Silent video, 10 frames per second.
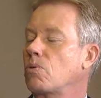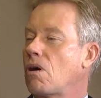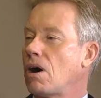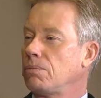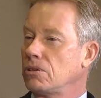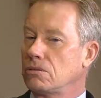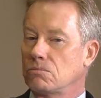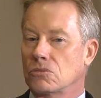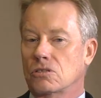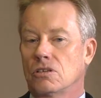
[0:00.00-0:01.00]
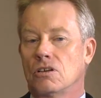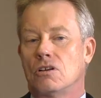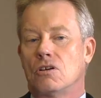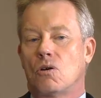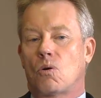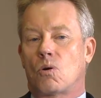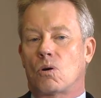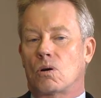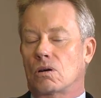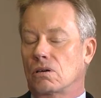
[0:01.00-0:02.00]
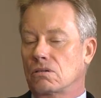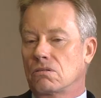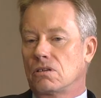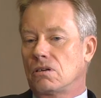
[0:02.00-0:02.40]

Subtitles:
problems or